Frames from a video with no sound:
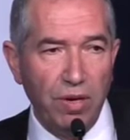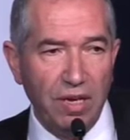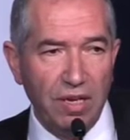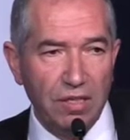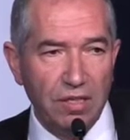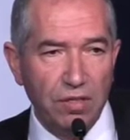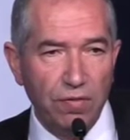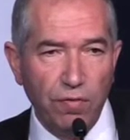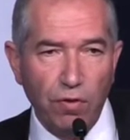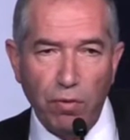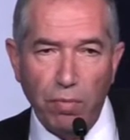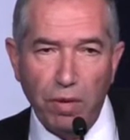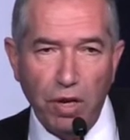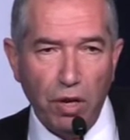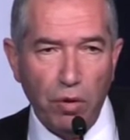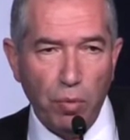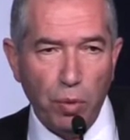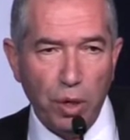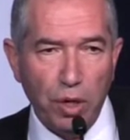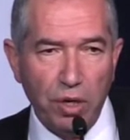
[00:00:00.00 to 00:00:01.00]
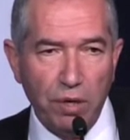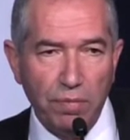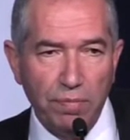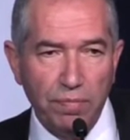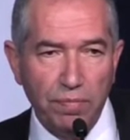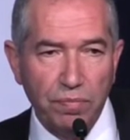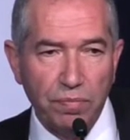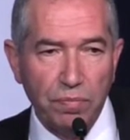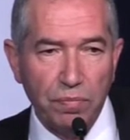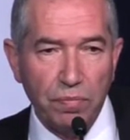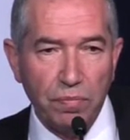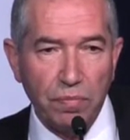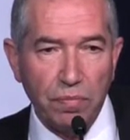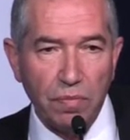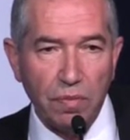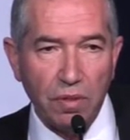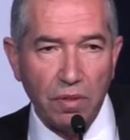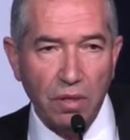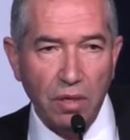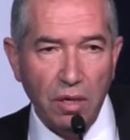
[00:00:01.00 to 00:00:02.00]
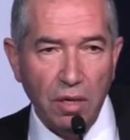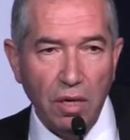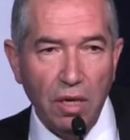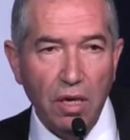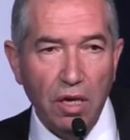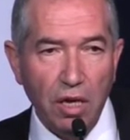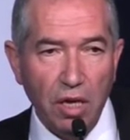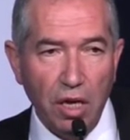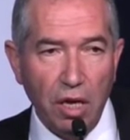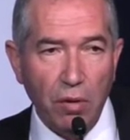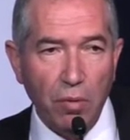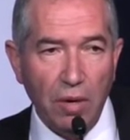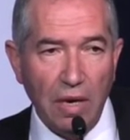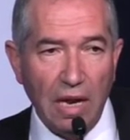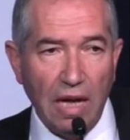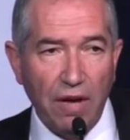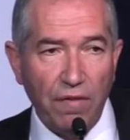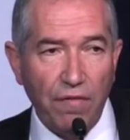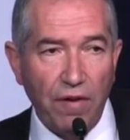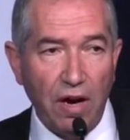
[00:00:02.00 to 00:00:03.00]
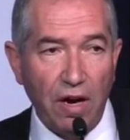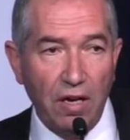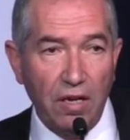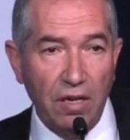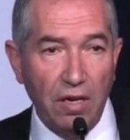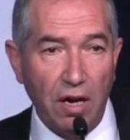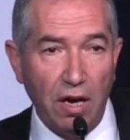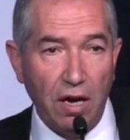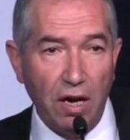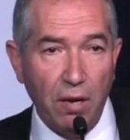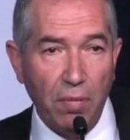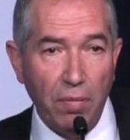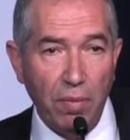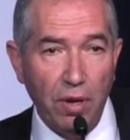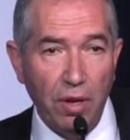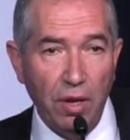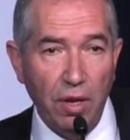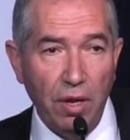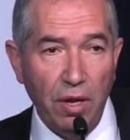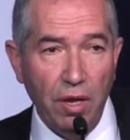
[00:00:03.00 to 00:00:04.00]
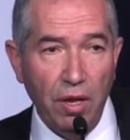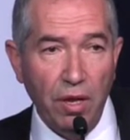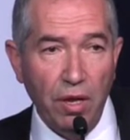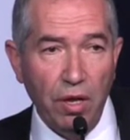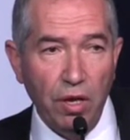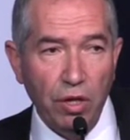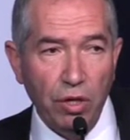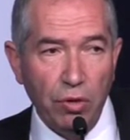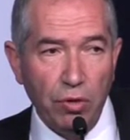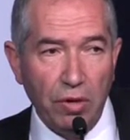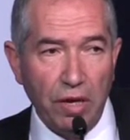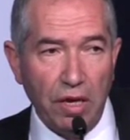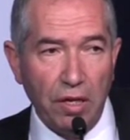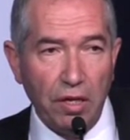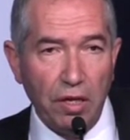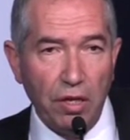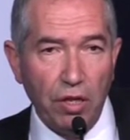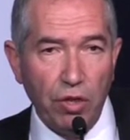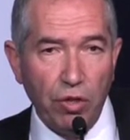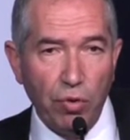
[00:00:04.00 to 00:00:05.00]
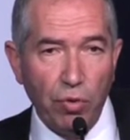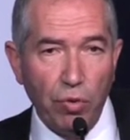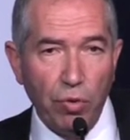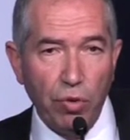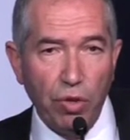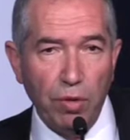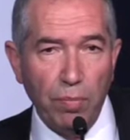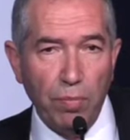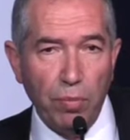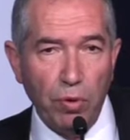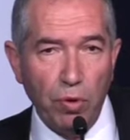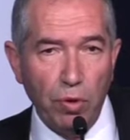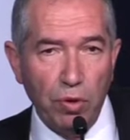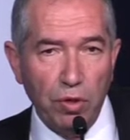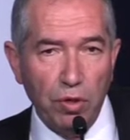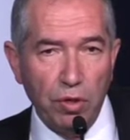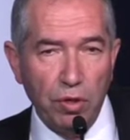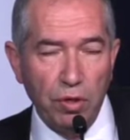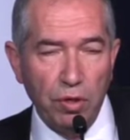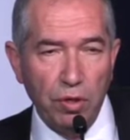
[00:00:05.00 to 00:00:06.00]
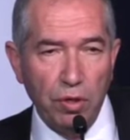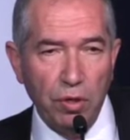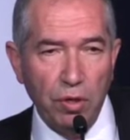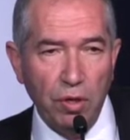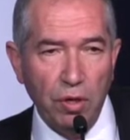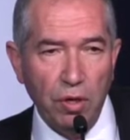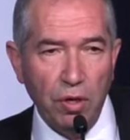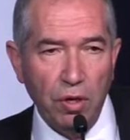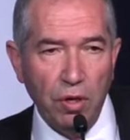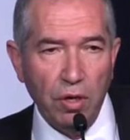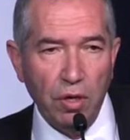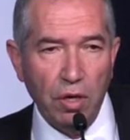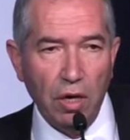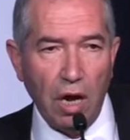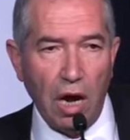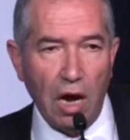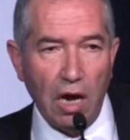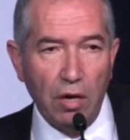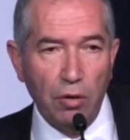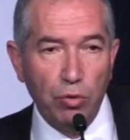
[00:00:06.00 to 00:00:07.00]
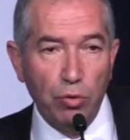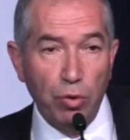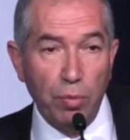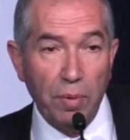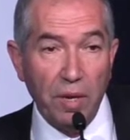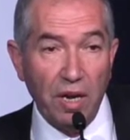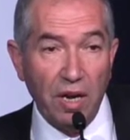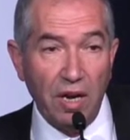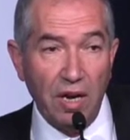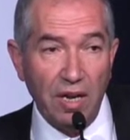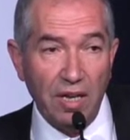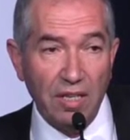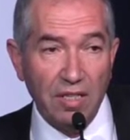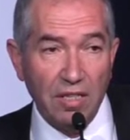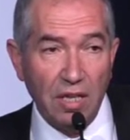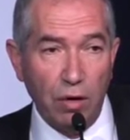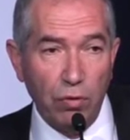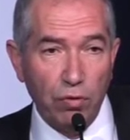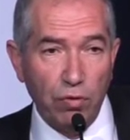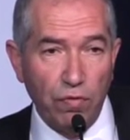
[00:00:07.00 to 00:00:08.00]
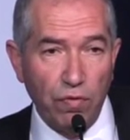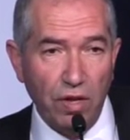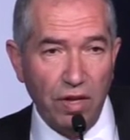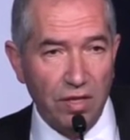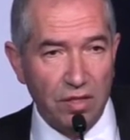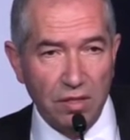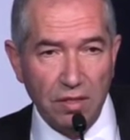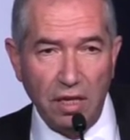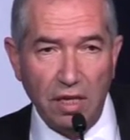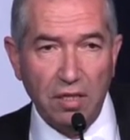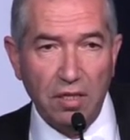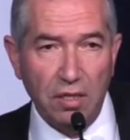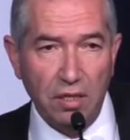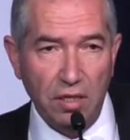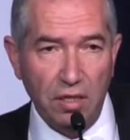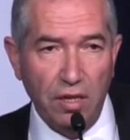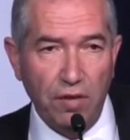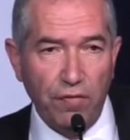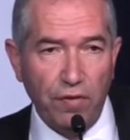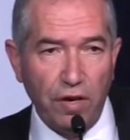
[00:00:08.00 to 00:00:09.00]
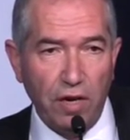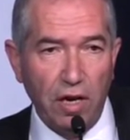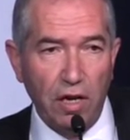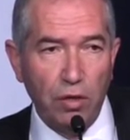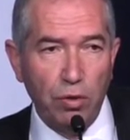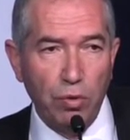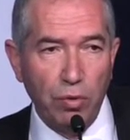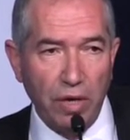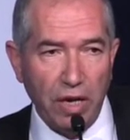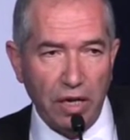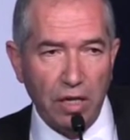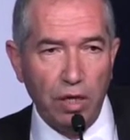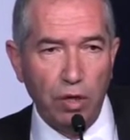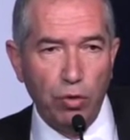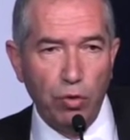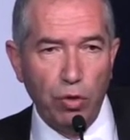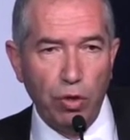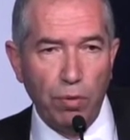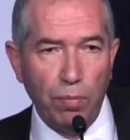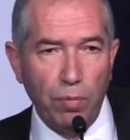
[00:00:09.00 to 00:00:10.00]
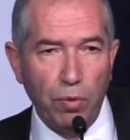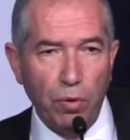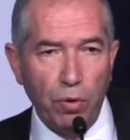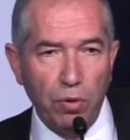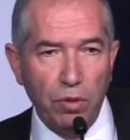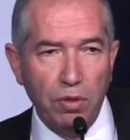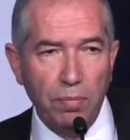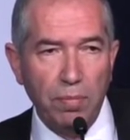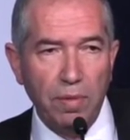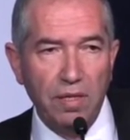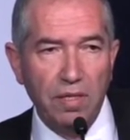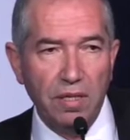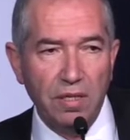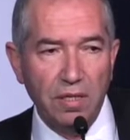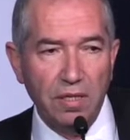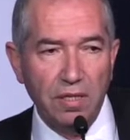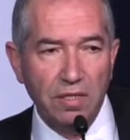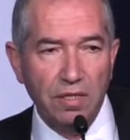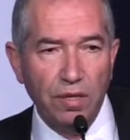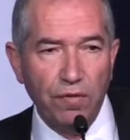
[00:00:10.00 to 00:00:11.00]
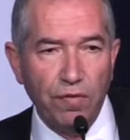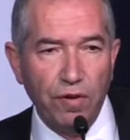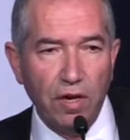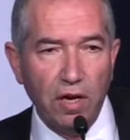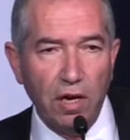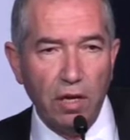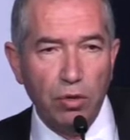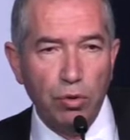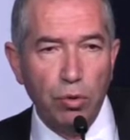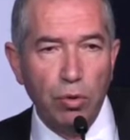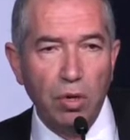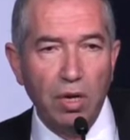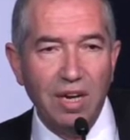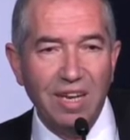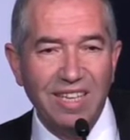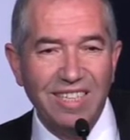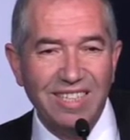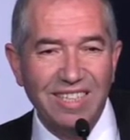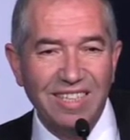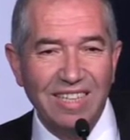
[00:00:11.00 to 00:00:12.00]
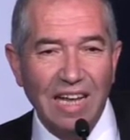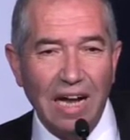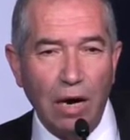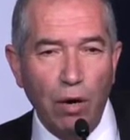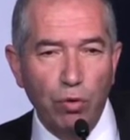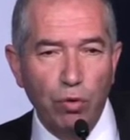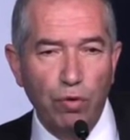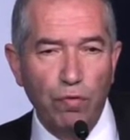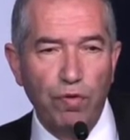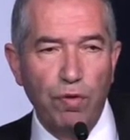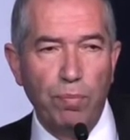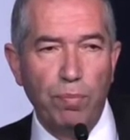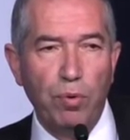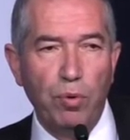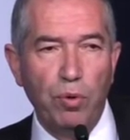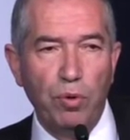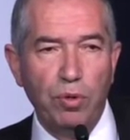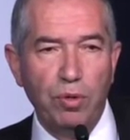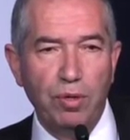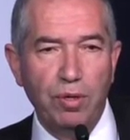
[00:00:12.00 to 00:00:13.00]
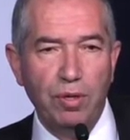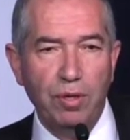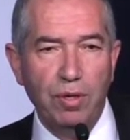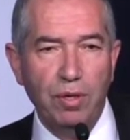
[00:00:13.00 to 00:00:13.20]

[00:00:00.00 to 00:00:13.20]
US, from anywhere. He will have hard time to get it through the port uh, to be released out of it. It's not difficult to get it to the port, but it is difficult to release it out of the port,